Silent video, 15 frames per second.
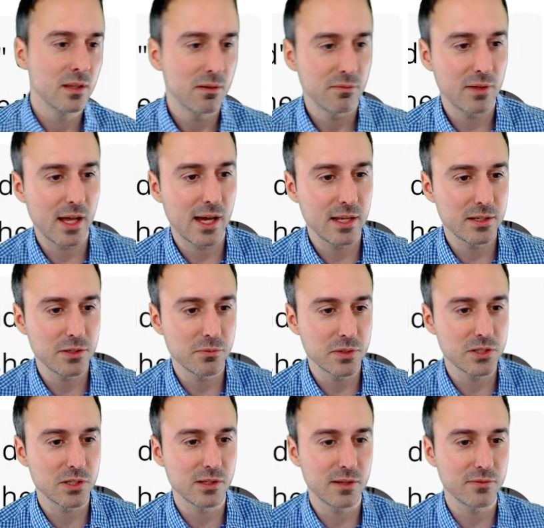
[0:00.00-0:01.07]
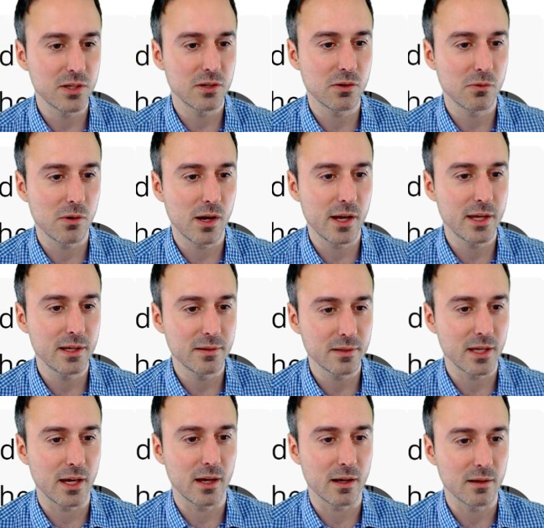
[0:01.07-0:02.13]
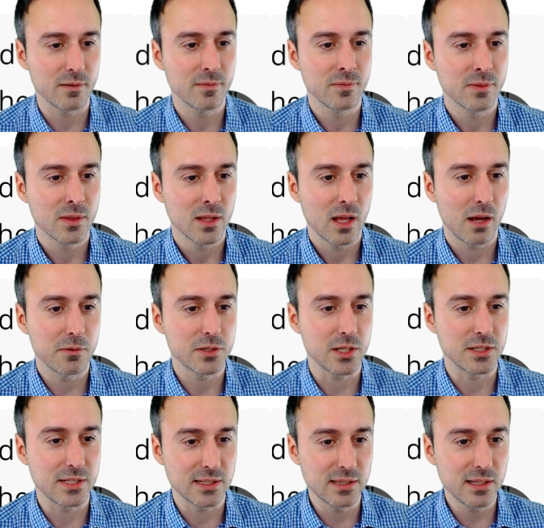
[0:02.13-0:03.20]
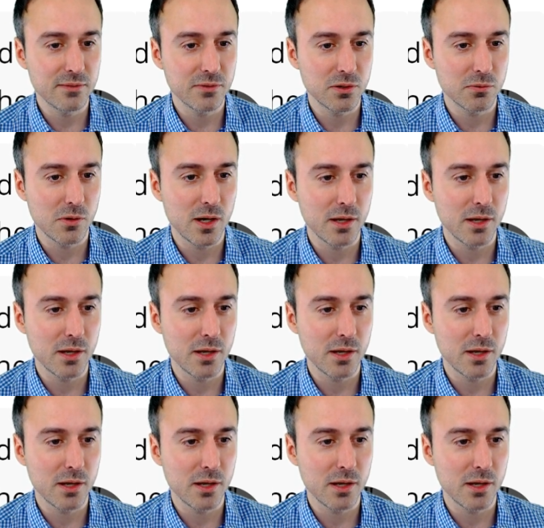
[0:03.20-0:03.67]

Vlad, you wish you lived in Hawaii? Yeah. I wish I didn't live in Hawaii?